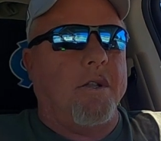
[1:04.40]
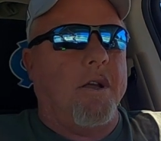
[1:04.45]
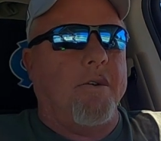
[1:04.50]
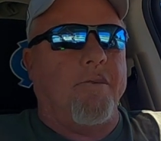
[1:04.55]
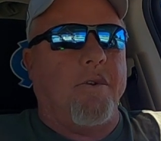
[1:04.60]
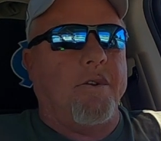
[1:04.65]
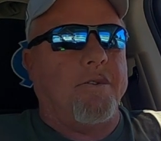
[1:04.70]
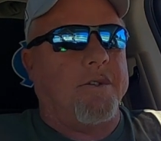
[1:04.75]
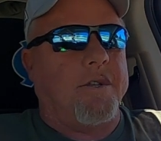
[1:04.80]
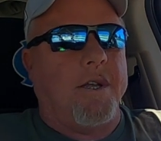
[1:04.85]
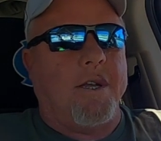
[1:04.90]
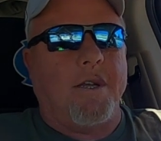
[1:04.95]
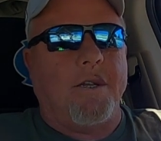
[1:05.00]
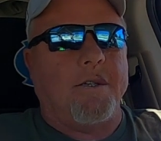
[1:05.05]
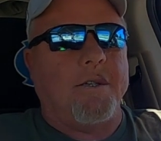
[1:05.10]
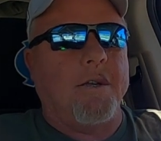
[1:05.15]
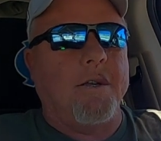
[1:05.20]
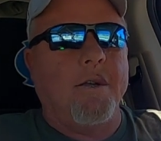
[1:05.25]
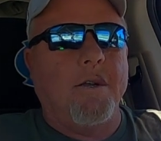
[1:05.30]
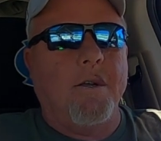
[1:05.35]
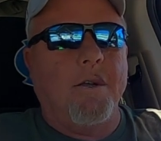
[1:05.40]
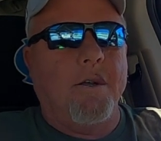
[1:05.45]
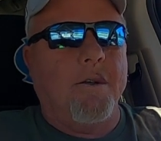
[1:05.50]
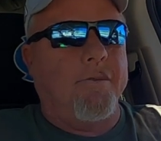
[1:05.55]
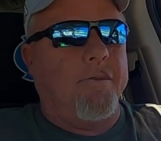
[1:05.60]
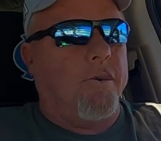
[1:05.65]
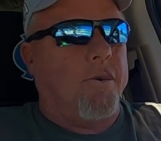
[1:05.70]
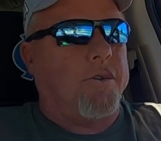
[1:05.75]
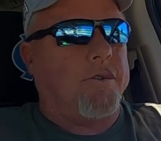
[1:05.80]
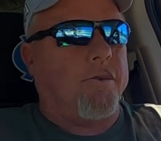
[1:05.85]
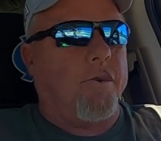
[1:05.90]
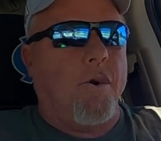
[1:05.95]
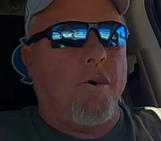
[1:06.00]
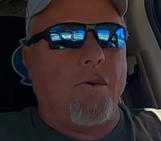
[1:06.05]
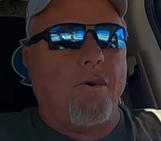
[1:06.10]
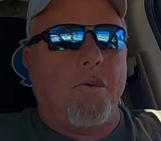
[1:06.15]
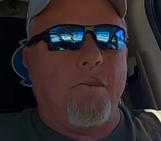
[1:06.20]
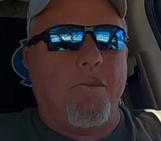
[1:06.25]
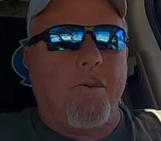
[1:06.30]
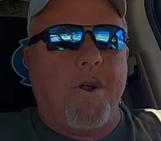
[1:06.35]
love those things for a scroll
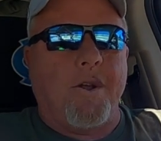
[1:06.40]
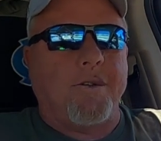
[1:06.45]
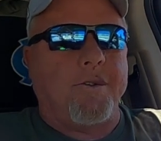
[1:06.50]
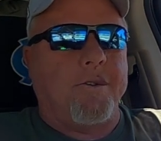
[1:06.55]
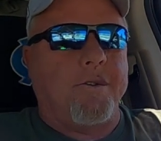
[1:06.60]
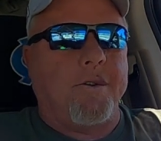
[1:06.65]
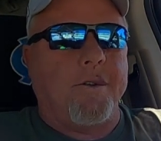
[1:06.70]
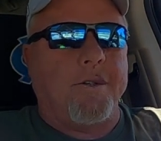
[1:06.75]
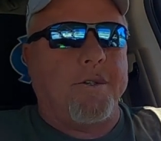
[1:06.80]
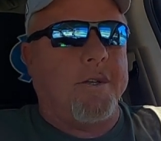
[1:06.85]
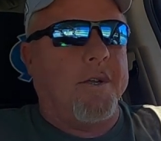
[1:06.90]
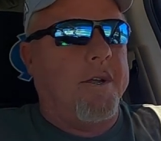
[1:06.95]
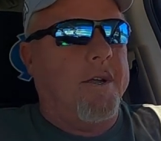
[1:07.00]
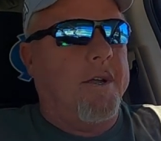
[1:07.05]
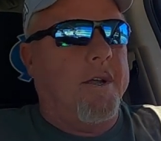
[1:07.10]
compressor because